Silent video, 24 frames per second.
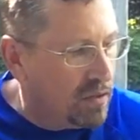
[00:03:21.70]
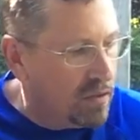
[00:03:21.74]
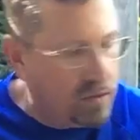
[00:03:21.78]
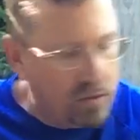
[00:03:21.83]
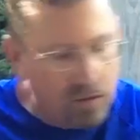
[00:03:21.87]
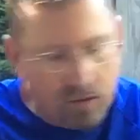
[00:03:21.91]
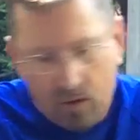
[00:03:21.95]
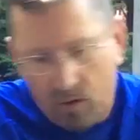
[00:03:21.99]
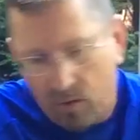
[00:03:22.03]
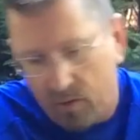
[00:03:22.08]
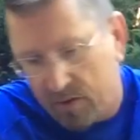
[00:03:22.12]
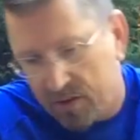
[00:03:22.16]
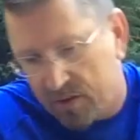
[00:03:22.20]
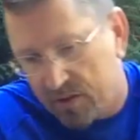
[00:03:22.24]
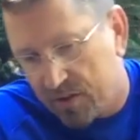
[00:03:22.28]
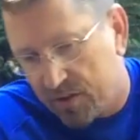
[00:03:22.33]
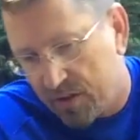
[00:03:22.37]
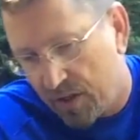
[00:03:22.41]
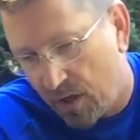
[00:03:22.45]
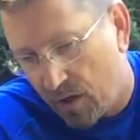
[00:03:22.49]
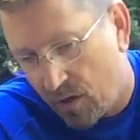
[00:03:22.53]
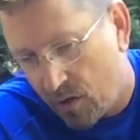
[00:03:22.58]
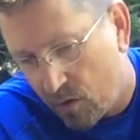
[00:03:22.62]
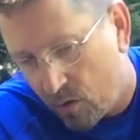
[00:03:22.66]
So the
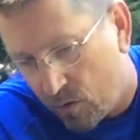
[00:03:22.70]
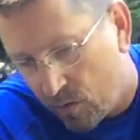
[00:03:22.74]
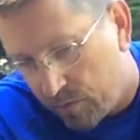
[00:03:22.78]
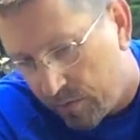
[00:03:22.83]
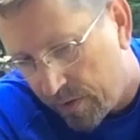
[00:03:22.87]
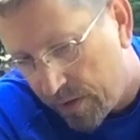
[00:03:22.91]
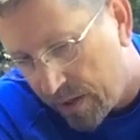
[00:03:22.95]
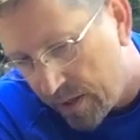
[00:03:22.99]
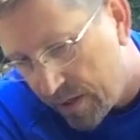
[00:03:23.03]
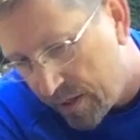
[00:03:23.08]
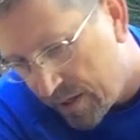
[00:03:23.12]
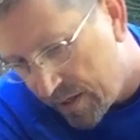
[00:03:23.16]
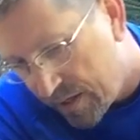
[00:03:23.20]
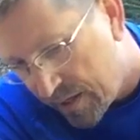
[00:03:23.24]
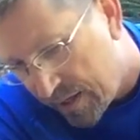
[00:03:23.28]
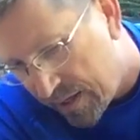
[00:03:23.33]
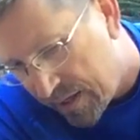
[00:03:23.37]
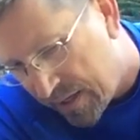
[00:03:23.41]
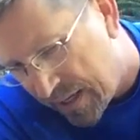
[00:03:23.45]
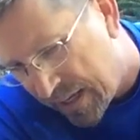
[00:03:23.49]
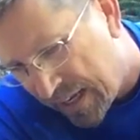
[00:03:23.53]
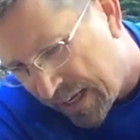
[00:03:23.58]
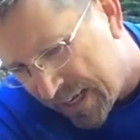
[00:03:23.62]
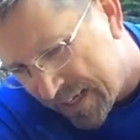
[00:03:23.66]
stove
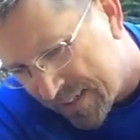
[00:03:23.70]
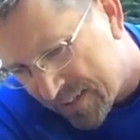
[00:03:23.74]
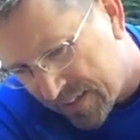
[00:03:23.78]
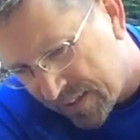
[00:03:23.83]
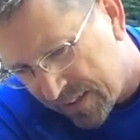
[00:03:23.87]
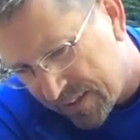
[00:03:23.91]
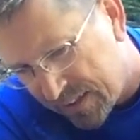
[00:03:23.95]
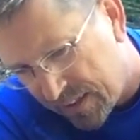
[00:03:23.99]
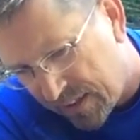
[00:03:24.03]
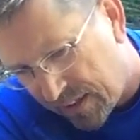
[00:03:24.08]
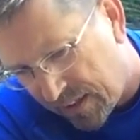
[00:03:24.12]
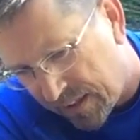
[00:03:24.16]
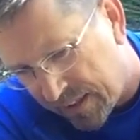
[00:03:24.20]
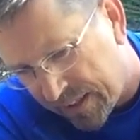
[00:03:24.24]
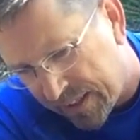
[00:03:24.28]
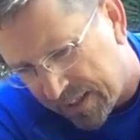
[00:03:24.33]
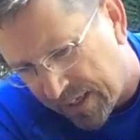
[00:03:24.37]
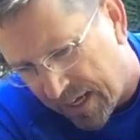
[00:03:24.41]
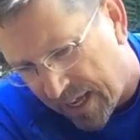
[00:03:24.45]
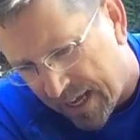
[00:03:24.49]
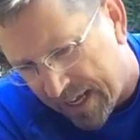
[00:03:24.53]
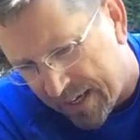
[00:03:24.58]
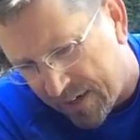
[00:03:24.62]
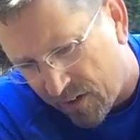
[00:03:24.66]
has a little
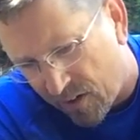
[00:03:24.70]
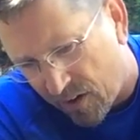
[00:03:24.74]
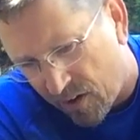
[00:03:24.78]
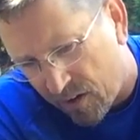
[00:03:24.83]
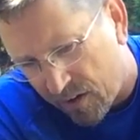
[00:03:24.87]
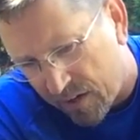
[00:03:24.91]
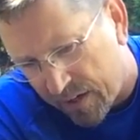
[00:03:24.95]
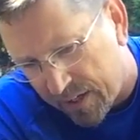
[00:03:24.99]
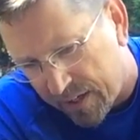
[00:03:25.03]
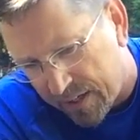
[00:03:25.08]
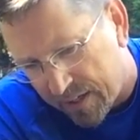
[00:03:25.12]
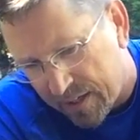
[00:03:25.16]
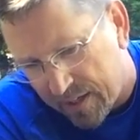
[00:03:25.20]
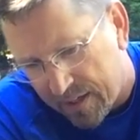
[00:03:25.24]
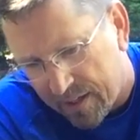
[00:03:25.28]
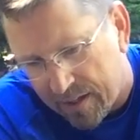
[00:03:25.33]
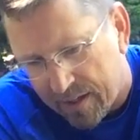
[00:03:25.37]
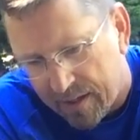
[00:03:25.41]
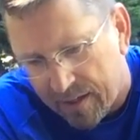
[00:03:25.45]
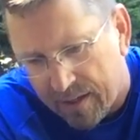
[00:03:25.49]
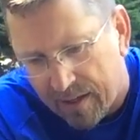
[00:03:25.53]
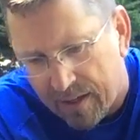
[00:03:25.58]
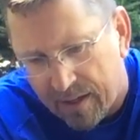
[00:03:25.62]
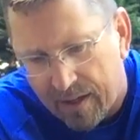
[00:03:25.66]
igniter on it,
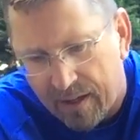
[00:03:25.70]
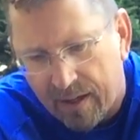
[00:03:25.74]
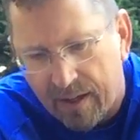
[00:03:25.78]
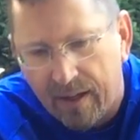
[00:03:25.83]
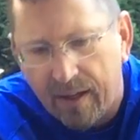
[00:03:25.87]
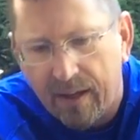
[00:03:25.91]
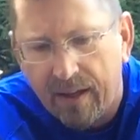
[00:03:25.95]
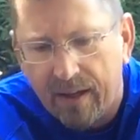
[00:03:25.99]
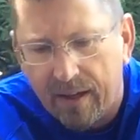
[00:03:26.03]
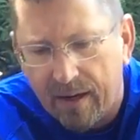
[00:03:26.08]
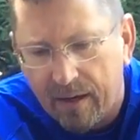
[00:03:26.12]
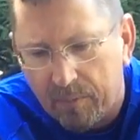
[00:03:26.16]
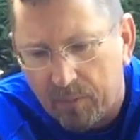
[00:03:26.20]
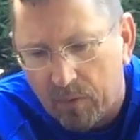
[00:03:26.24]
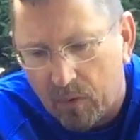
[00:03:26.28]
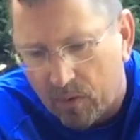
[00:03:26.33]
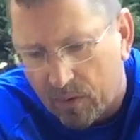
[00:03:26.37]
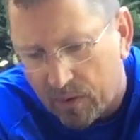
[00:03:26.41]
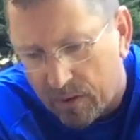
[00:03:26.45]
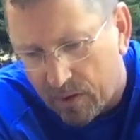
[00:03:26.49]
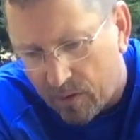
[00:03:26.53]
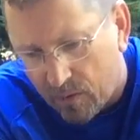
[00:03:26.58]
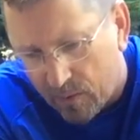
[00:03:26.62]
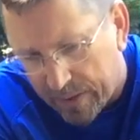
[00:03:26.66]
and I'm
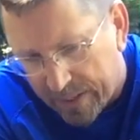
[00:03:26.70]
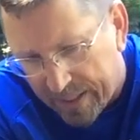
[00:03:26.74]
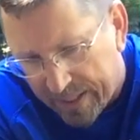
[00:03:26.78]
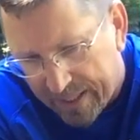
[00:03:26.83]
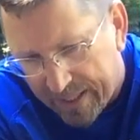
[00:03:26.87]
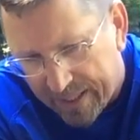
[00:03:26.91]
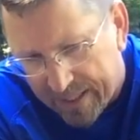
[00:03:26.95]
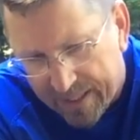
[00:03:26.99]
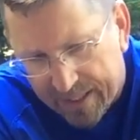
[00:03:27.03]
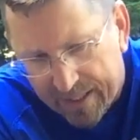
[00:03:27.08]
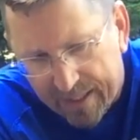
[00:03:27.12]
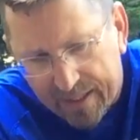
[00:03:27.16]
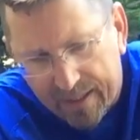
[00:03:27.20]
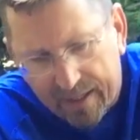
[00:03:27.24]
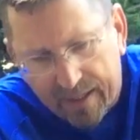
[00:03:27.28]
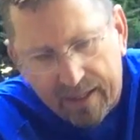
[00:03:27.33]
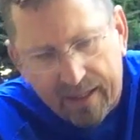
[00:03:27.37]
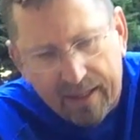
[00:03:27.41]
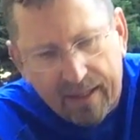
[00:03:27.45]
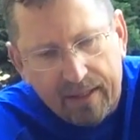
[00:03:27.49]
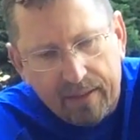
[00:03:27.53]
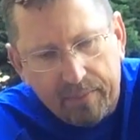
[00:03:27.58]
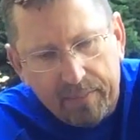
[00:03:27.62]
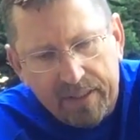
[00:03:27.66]
going to go ahead and
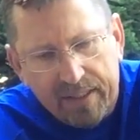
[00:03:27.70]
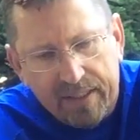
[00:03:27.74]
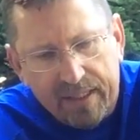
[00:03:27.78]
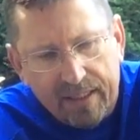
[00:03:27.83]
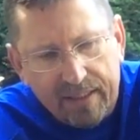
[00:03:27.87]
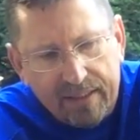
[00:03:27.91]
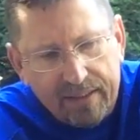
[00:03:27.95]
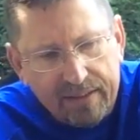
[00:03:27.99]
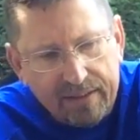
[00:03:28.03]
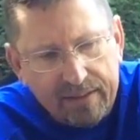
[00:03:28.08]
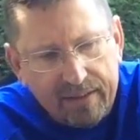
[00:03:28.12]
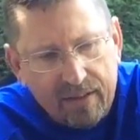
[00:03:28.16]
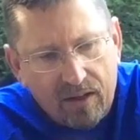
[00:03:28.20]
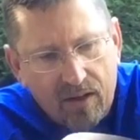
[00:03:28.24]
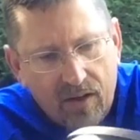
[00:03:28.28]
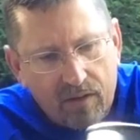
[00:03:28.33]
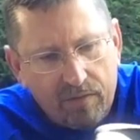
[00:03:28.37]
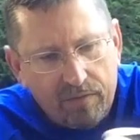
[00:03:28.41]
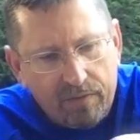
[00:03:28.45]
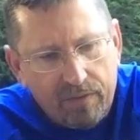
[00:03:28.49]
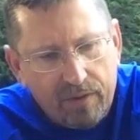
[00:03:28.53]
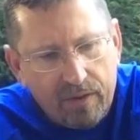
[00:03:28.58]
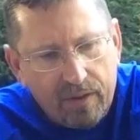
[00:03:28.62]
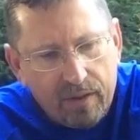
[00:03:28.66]
let me take this
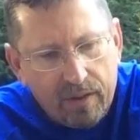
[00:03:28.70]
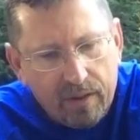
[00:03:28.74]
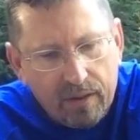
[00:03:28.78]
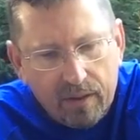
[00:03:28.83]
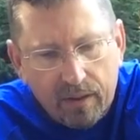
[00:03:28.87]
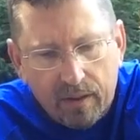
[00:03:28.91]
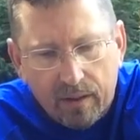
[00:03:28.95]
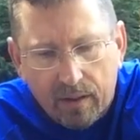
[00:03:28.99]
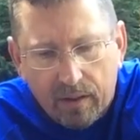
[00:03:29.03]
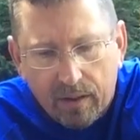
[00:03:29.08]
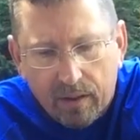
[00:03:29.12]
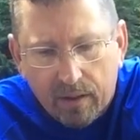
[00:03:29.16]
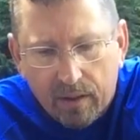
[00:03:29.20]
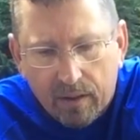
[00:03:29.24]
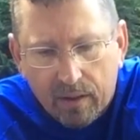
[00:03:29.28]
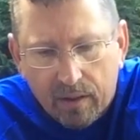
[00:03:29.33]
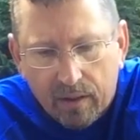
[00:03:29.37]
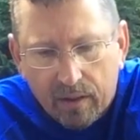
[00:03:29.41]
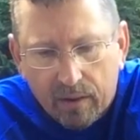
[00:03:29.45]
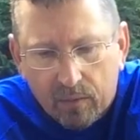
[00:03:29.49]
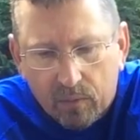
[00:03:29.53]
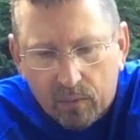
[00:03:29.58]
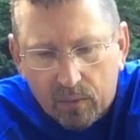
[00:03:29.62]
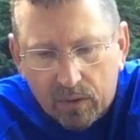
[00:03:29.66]
off.
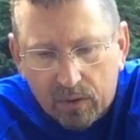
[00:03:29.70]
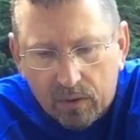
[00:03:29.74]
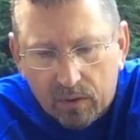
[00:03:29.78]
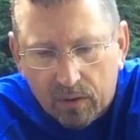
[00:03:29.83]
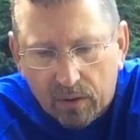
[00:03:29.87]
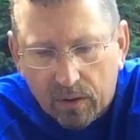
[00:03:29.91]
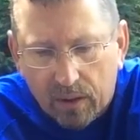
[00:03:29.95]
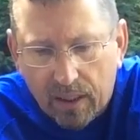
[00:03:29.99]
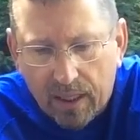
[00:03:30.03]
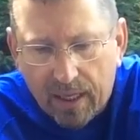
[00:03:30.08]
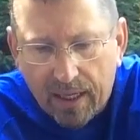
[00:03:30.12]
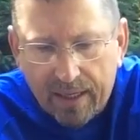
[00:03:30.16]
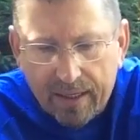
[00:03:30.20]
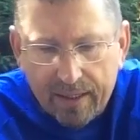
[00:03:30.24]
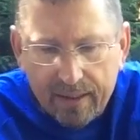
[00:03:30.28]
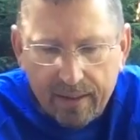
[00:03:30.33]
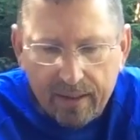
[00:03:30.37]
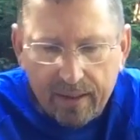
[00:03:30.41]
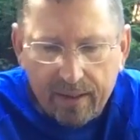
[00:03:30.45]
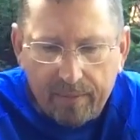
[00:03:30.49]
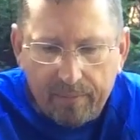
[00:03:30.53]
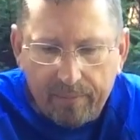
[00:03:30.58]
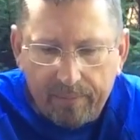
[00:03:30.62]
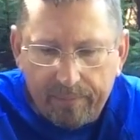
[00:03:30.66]
We'll light it
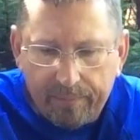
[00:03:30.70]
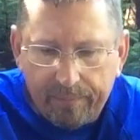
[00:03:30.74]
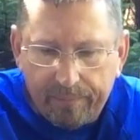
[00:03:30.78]
up.